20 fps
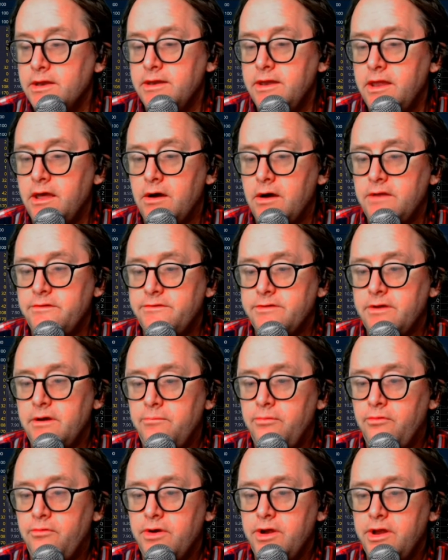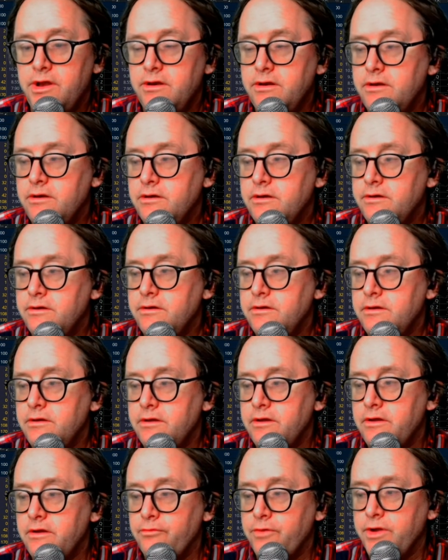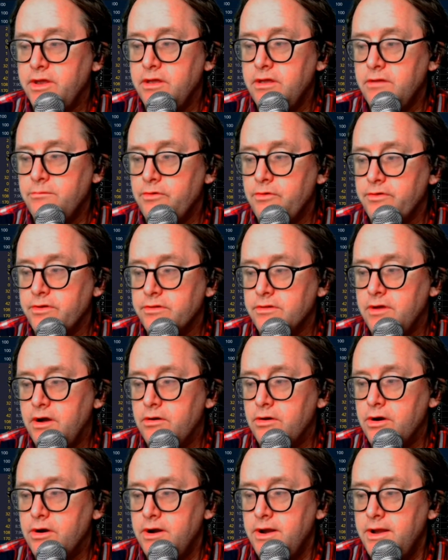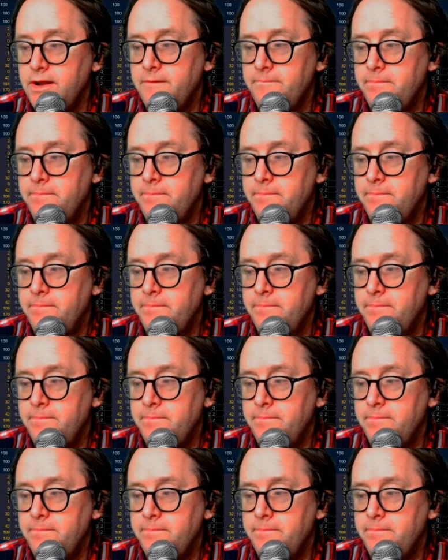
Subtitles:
Now, at some point, if we keep moving lower,